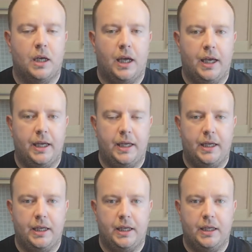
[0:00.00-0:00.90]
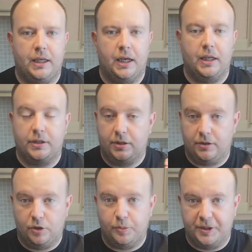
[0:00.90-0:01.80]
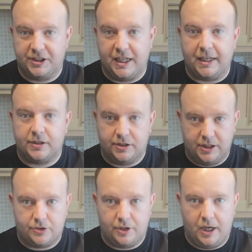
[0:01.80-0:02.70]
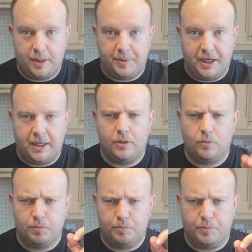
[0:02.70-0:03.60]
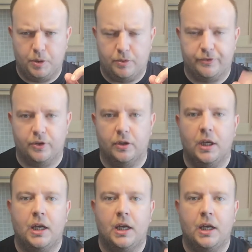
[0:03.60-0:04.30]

the Lupulus X, the Citra IPA, beautiful.